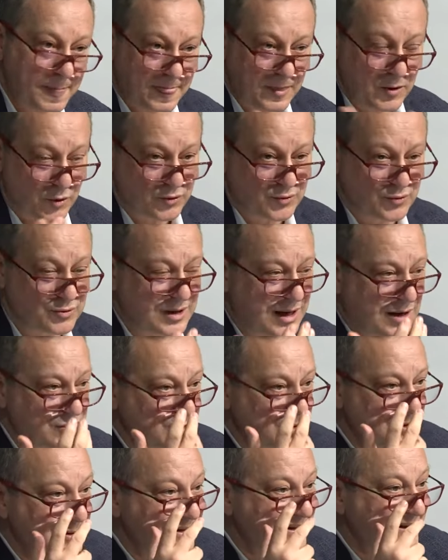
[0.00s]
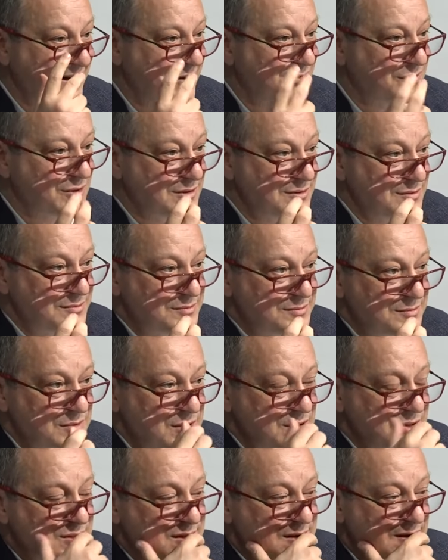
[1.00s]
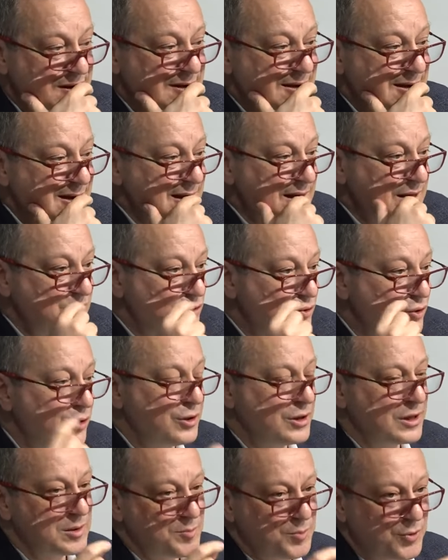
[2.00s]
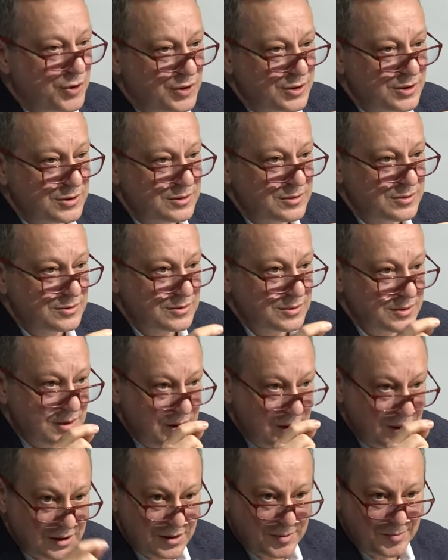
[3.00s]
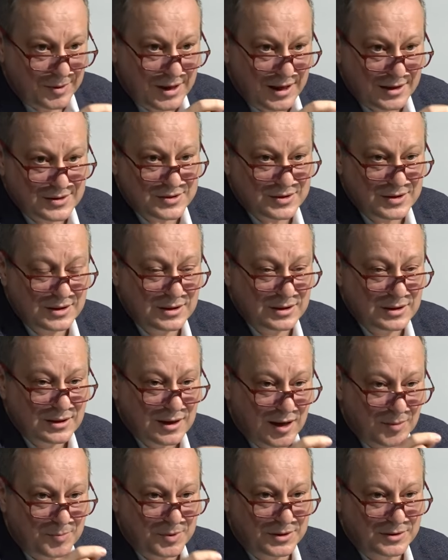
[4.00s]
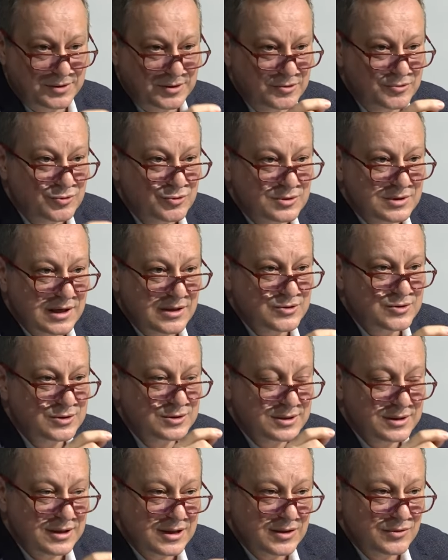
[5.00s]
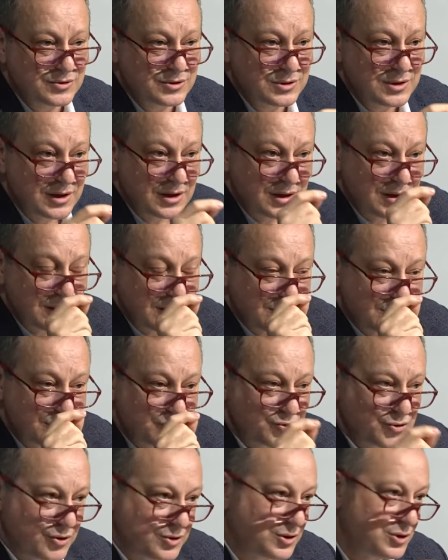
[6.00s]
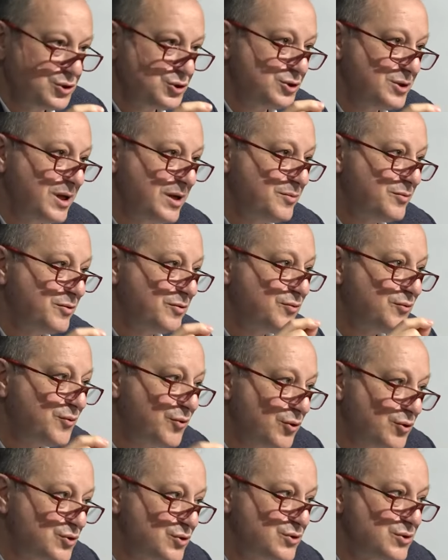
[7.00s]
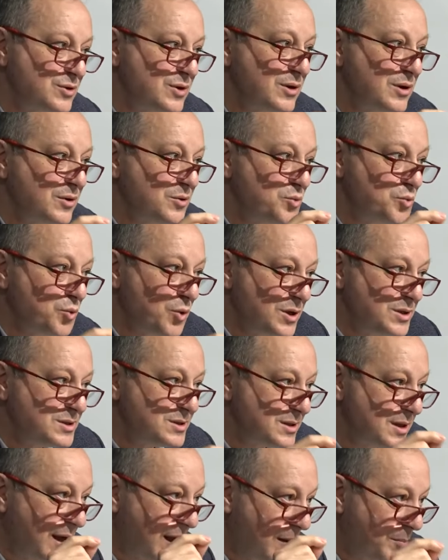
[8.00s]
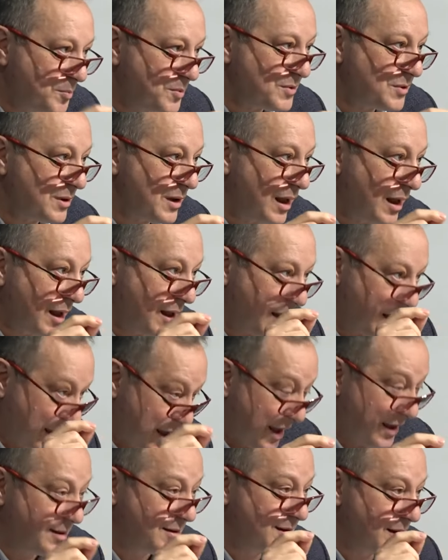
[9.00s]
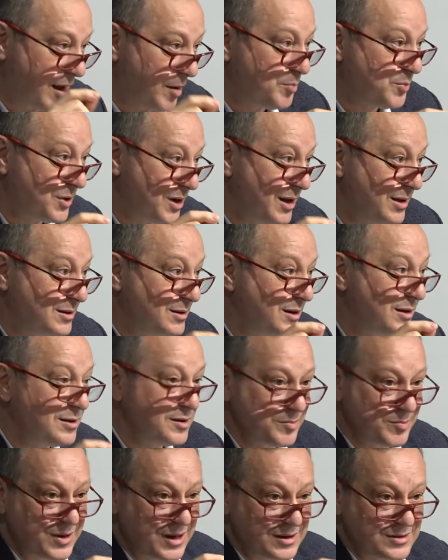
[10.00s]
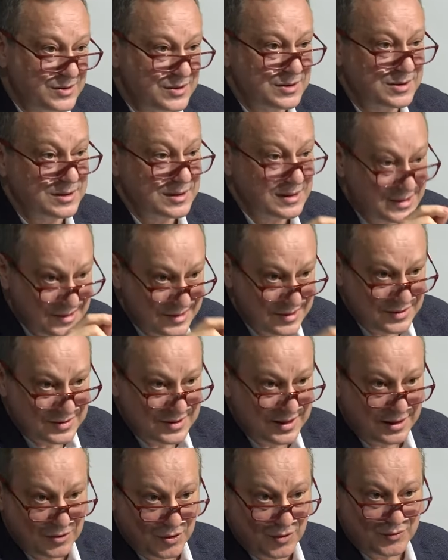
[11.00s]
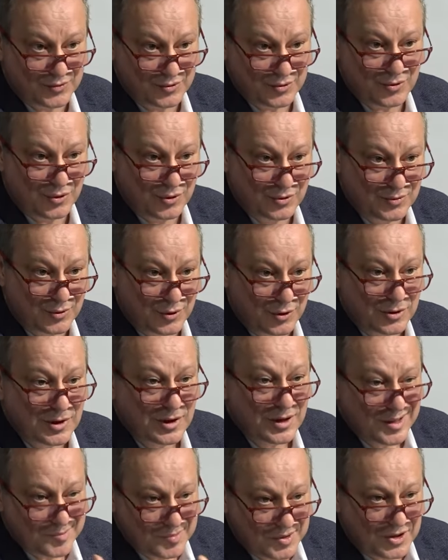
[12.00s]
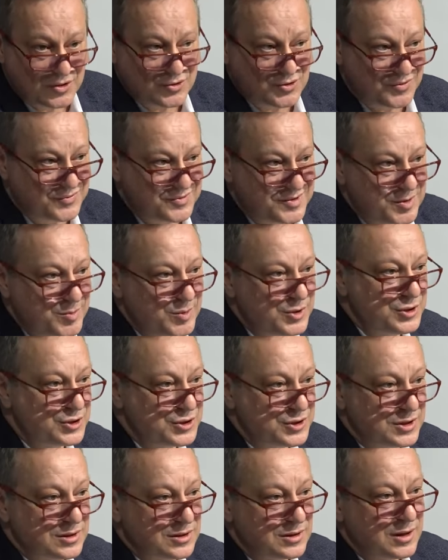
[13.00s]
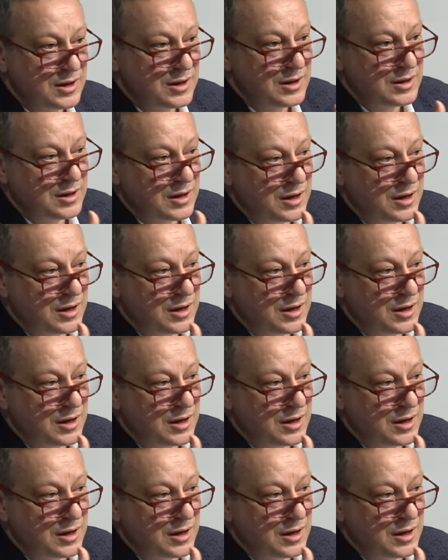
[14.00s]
You know, 2011 is the turning point in the Black Sea. Up until 2011, the Turkish naval force was the upper, had the upper hand in the Black Sea since the end of the Cold War, because of diminishing